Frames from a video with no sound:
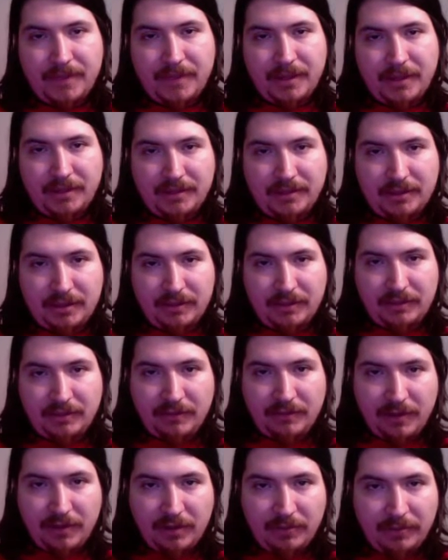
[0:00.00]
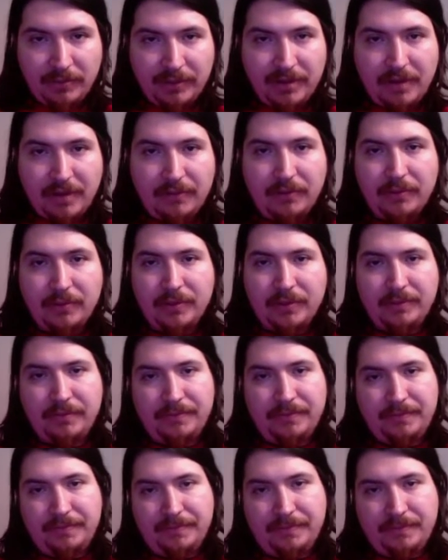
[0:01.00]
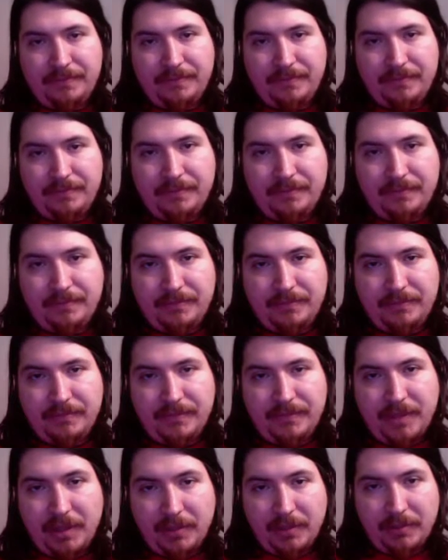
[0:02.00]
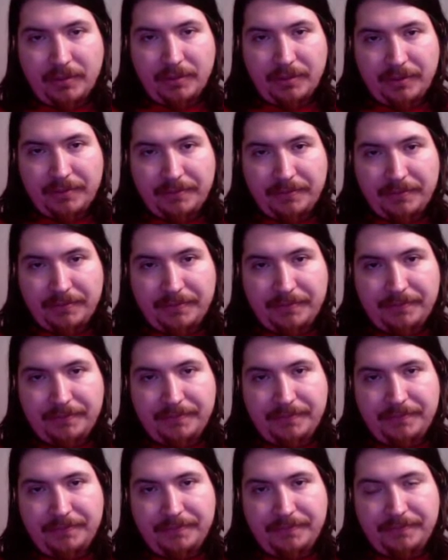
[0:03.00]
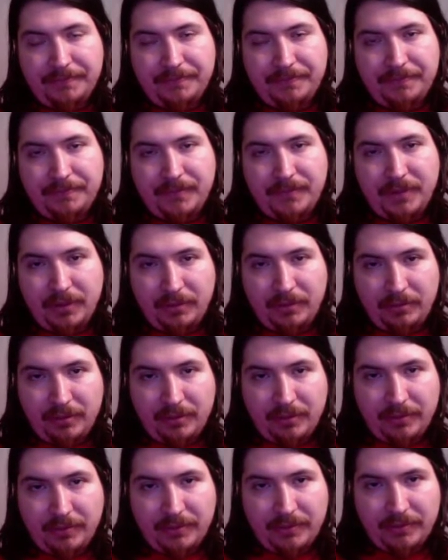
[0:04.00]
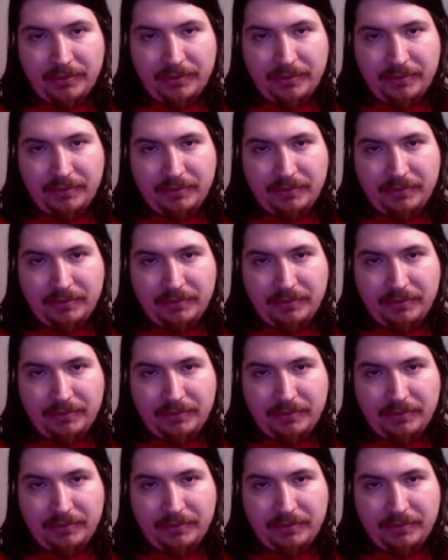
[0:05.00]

Instead of developing everyone equally to their utmost.